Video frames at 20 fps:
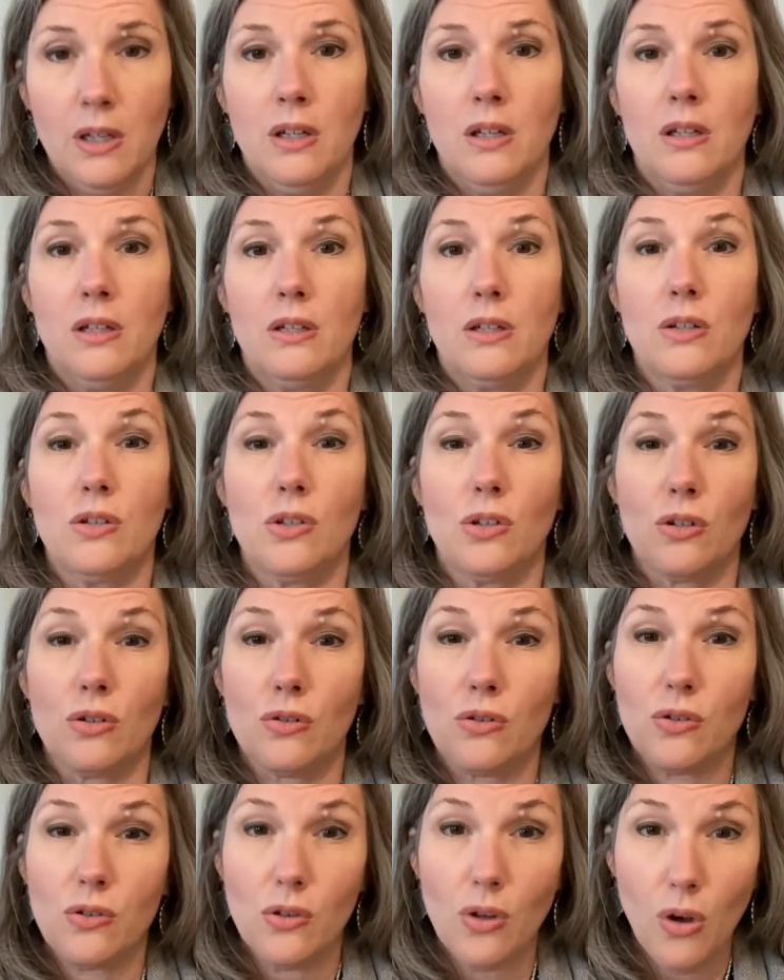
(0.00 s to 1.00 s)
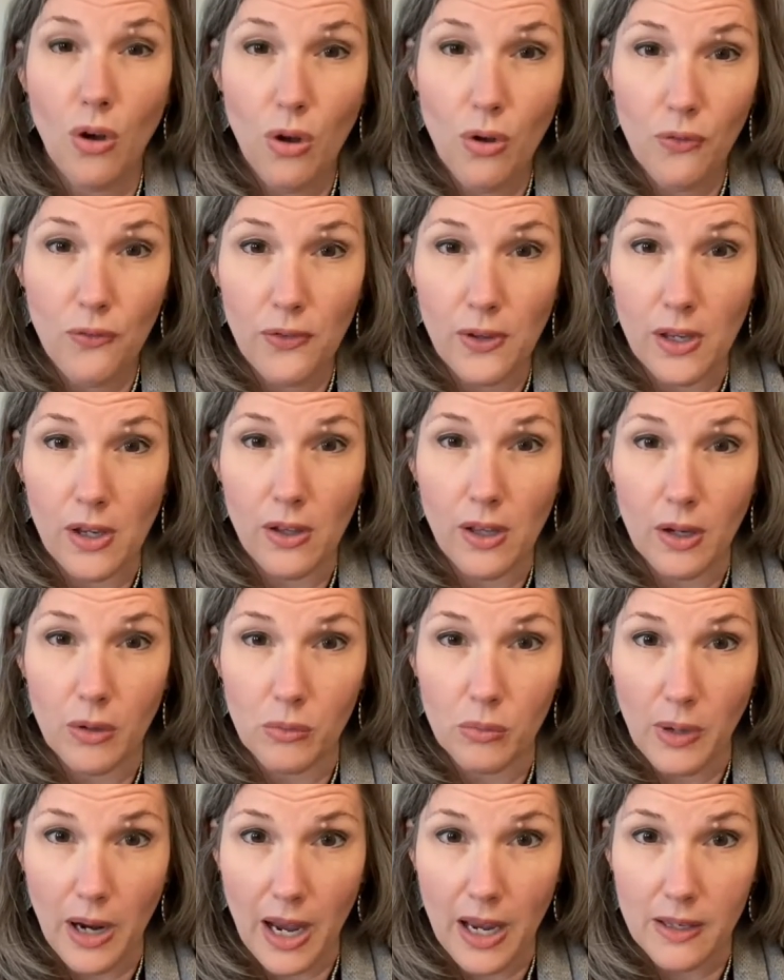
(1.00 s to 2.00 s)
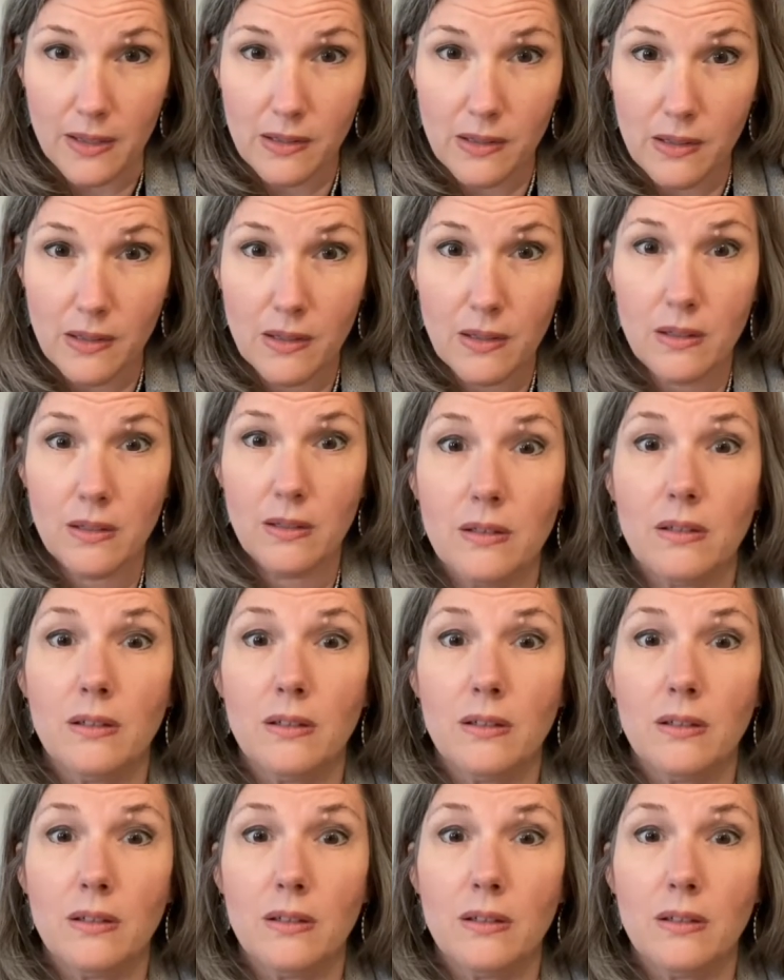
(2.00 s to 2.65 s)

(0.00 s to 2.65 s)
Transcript: Does your soul feel at rest